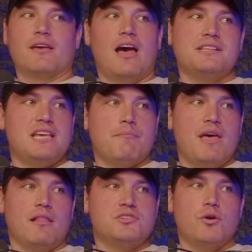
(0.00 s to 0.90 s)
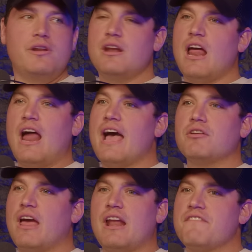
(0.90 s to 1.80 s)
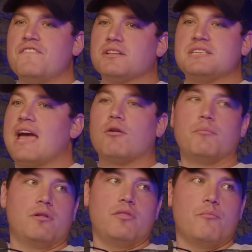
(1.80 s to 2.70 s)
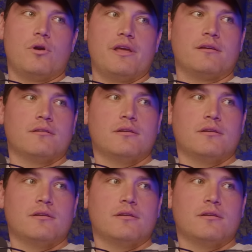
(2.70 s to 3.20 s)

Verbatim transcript: Is I it? take melatonin really and I and I feel it's terrible dark. in the morning.